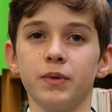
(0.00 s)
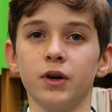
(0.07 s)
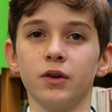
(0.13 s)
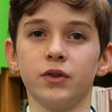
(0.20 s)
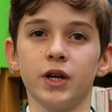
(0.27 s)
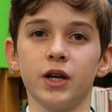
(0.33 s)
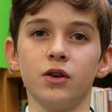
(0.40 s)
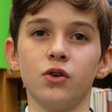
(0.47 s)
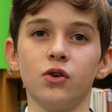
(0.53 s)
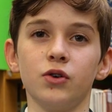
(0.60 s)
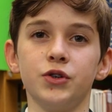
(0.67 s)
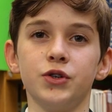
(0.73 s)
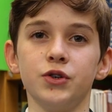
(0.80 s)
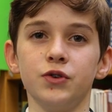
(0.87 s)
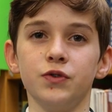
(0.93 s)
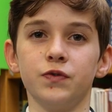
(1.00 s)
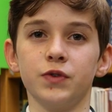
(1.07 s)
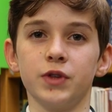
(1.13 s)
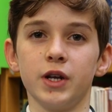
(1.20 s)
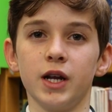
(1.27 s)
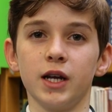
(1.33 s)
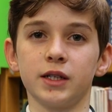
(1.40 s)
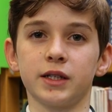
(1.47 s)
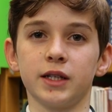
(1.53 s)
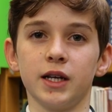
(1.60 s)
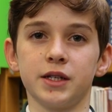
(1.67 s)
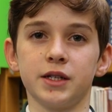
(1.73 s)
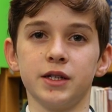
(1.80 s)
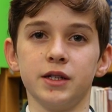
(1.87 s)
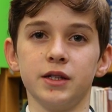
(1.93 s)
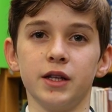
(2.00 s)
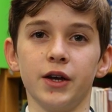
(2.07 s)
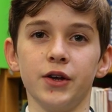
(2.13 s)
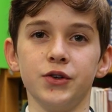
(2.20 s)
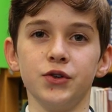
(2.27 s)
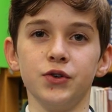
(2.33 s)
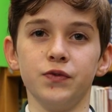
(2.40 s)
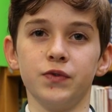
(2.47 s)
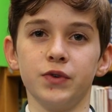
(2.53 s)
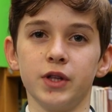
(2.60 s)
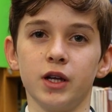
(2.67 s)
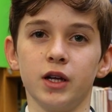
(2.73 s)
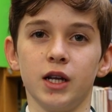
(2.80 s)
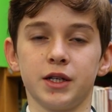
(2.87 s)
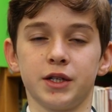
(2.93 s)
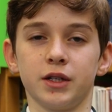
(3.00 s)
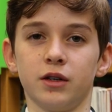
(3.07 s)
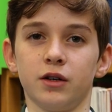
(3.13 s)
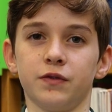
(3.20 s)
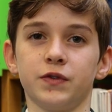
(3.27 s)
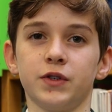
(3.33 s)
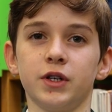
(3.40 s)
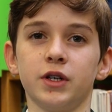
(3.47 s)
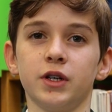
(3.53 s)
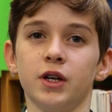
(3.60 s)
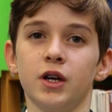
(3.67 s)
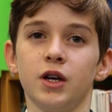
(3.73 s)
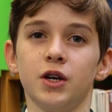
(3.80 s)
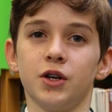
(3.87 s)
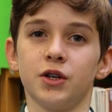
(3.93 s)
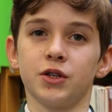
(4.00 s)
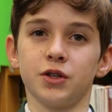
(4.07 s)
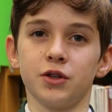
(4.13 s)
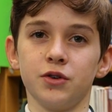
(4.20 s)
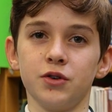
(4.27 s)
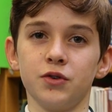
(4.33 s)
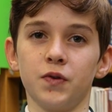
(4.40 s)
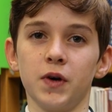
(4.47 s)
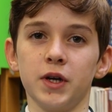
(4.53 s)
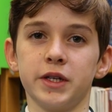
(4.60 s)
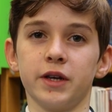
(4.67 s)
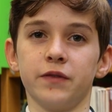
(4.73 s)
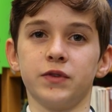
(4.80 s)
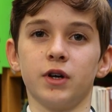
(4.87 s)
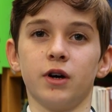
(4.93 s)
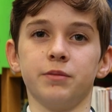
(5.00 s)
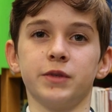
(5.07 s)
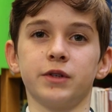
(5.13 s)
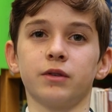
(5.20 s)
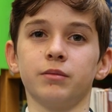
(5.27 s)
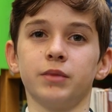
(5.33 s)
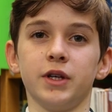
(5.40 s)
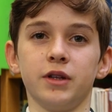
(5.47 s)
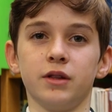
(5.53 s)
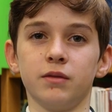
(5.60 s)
But they're not due for the next lesson, they're due for the lesson after, so you always have time to complete